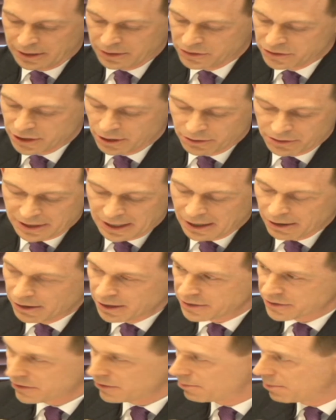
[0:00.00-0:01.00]
And so in the
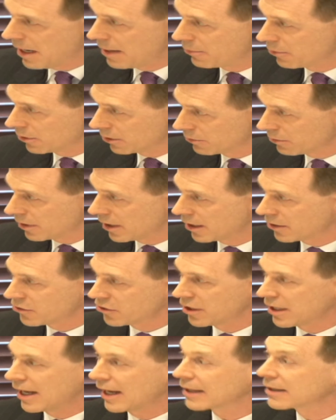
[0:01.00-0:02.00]
areas of the Paperwork
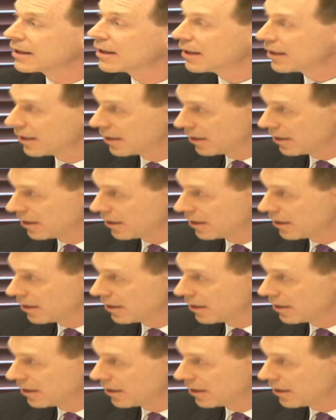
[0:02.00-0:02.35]
Reduction Act,